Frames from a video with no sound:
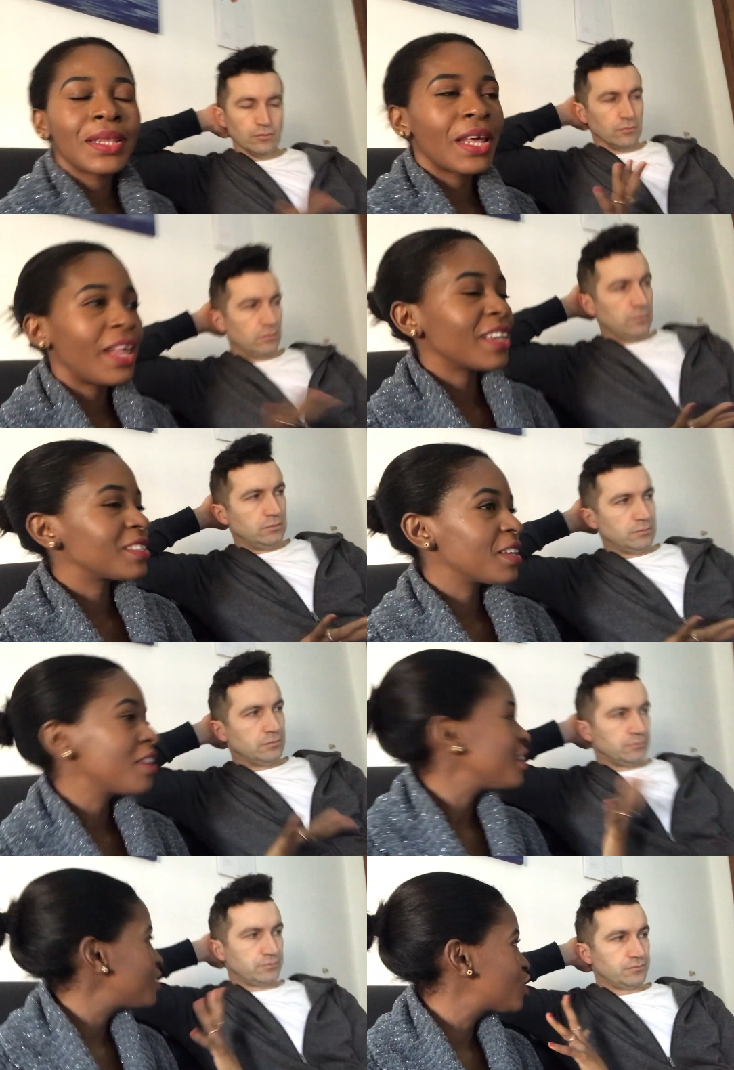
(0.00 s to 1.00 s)
Speaker 1: The next
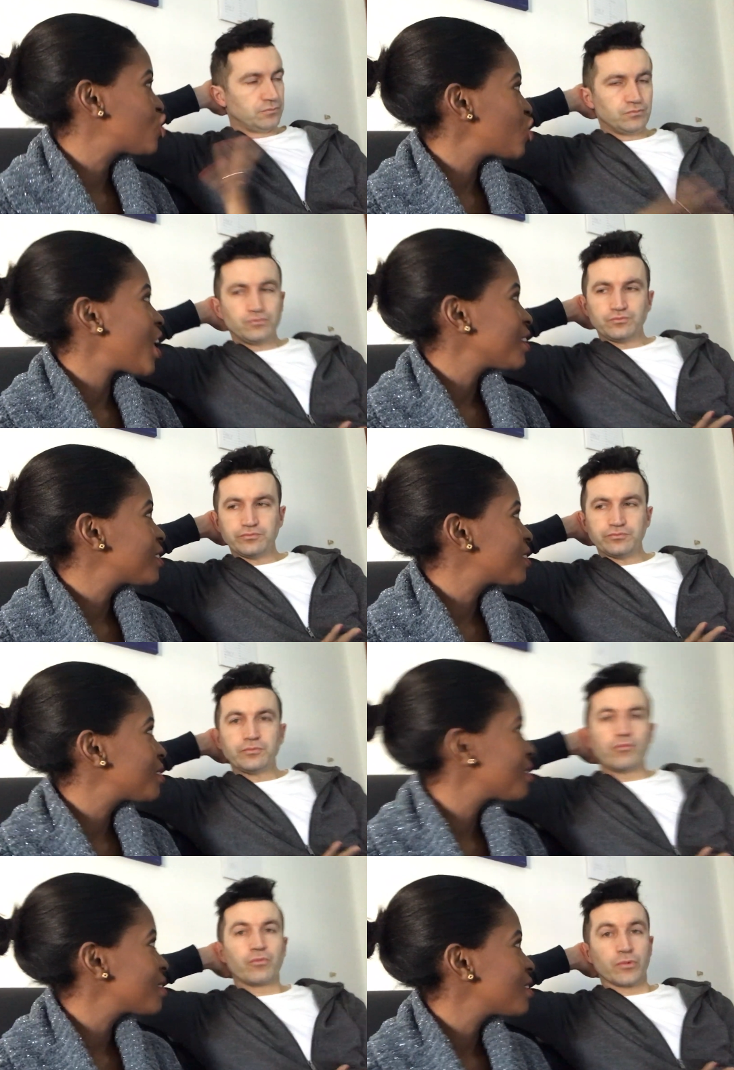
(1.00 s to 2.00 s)
thing is trust.
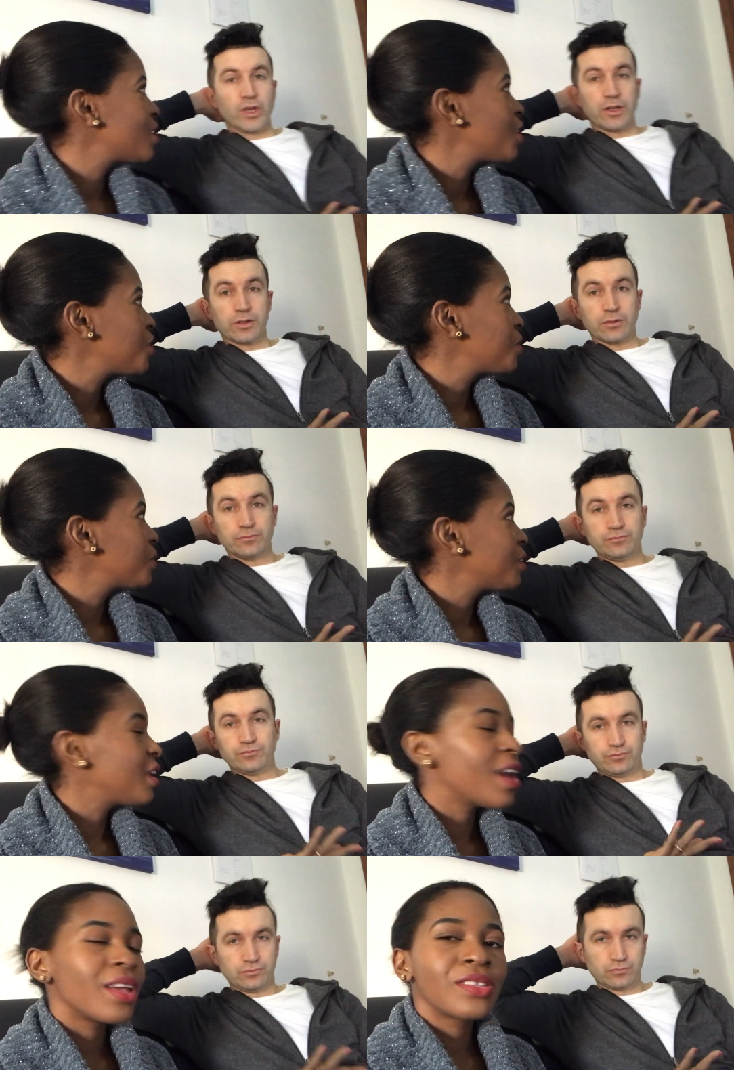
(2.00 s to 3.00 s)
Trust.
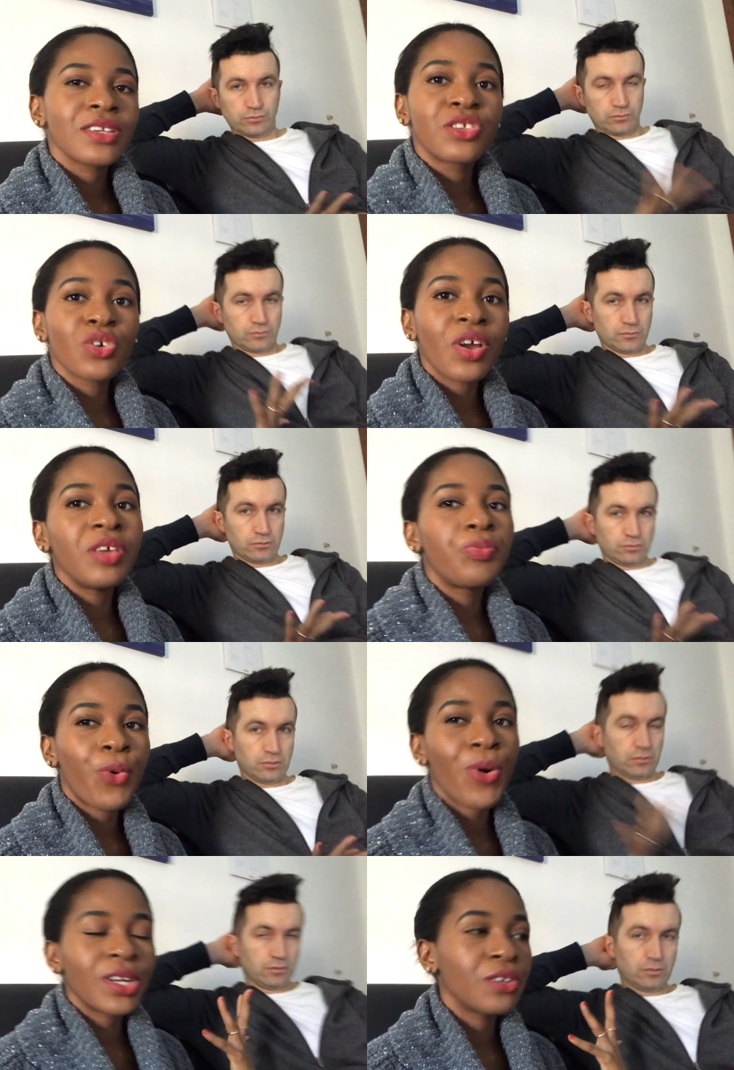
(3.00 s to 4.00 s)
Yes, it's so
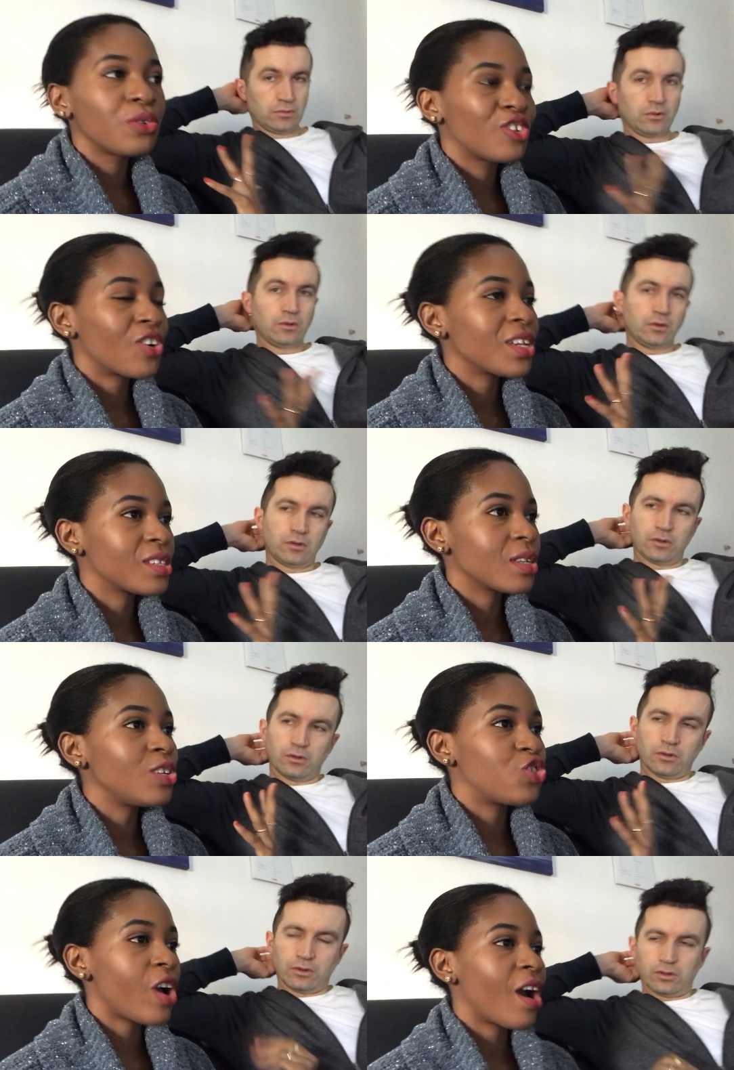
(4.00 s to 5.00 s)
important to trust
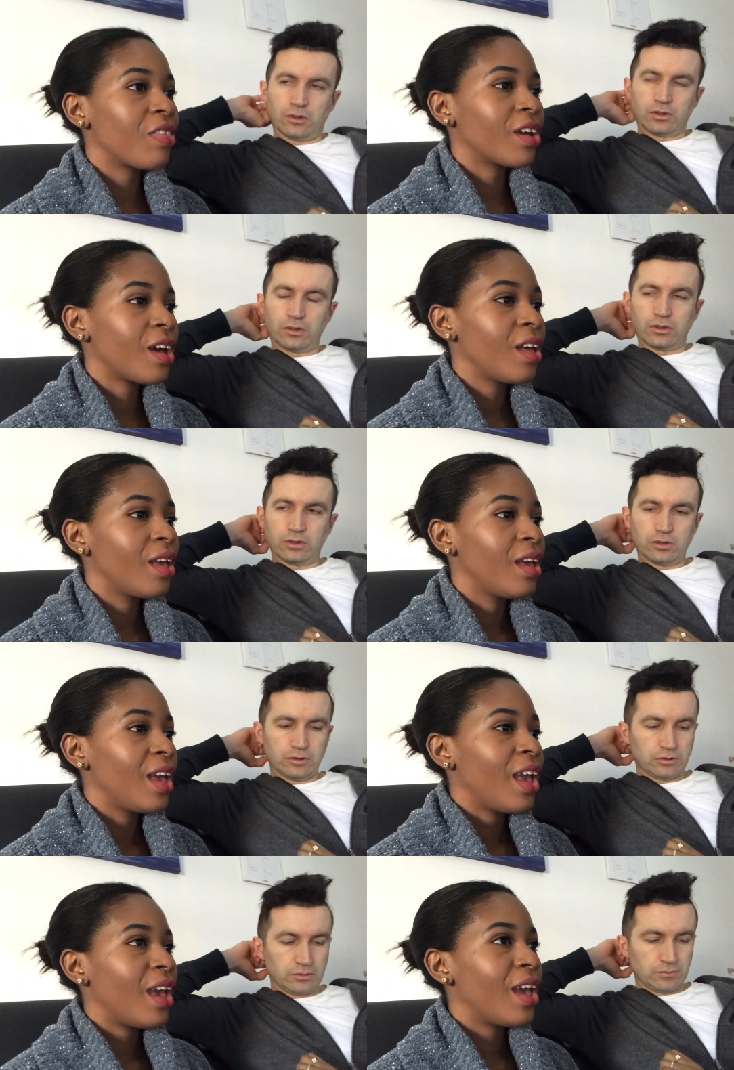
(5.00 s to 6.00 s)
each other,
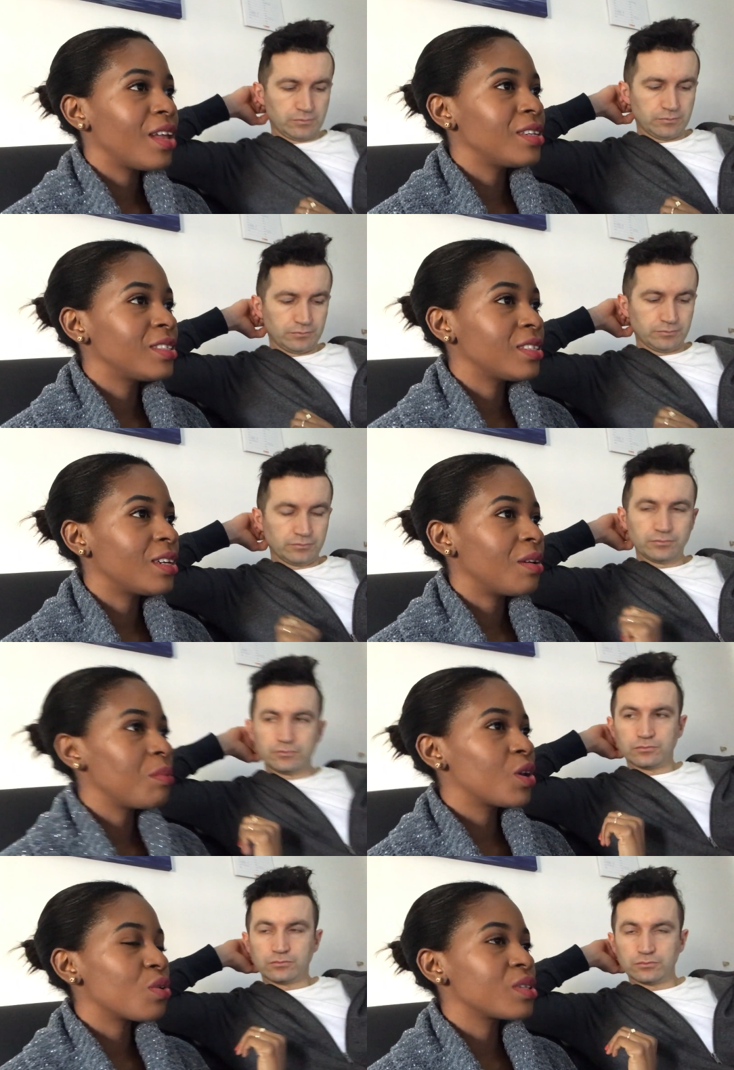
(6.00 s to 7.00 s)
and uh,
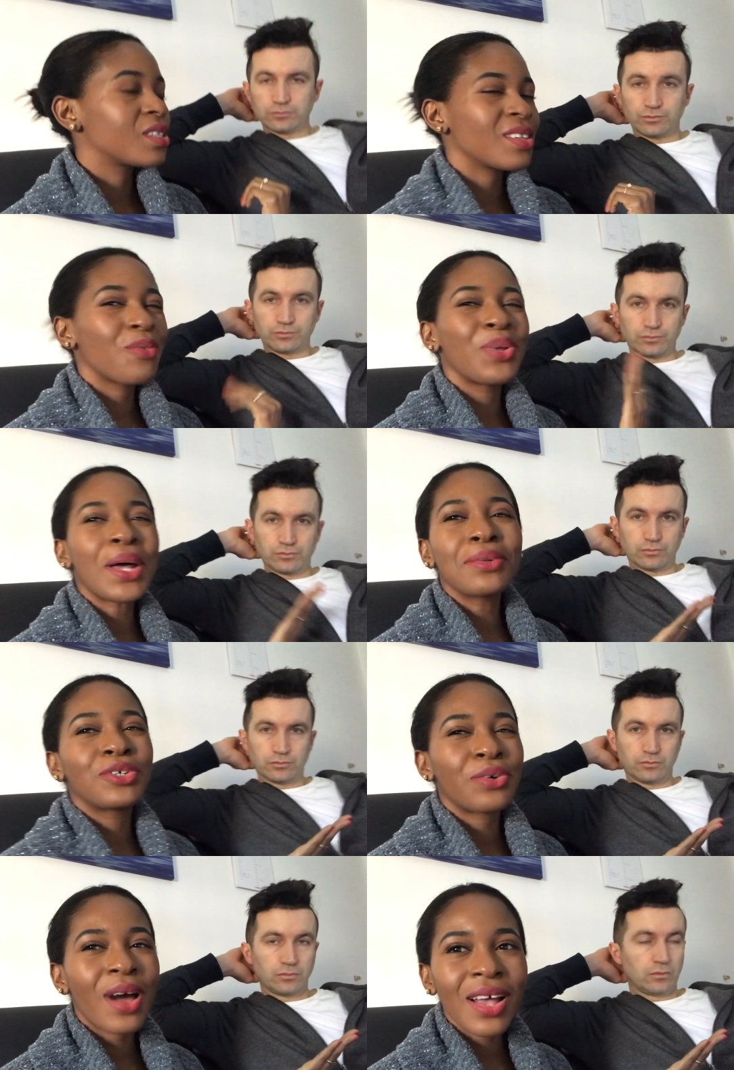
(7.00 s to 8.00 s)
because without
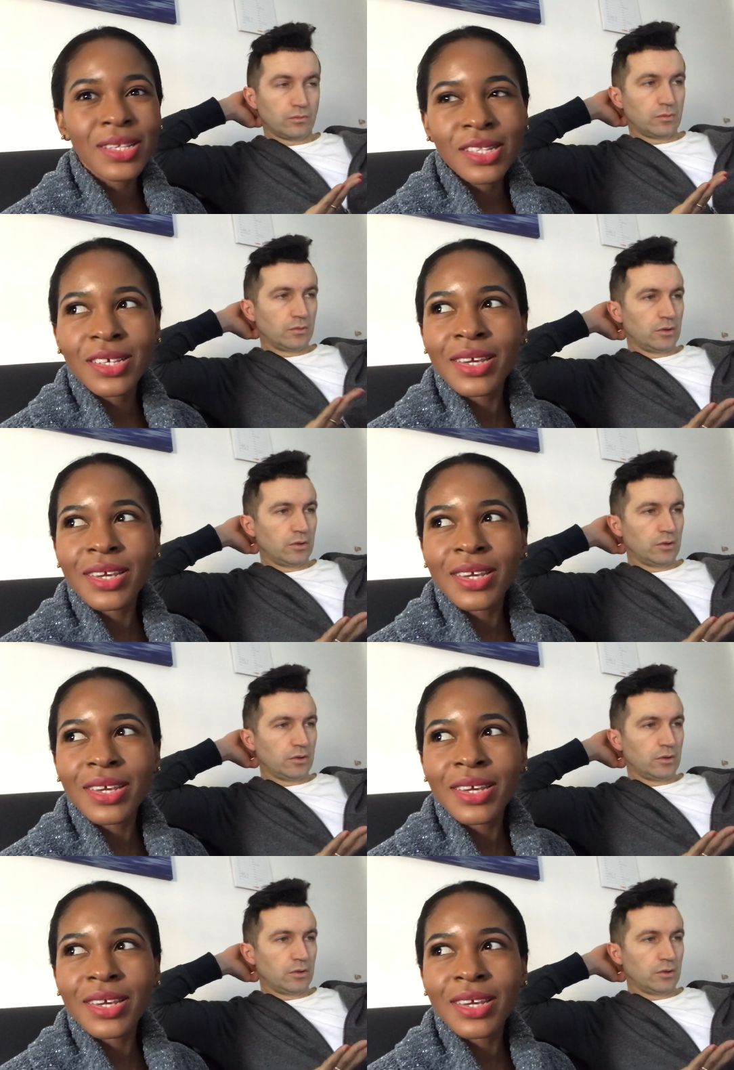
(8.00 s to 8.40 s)
trust,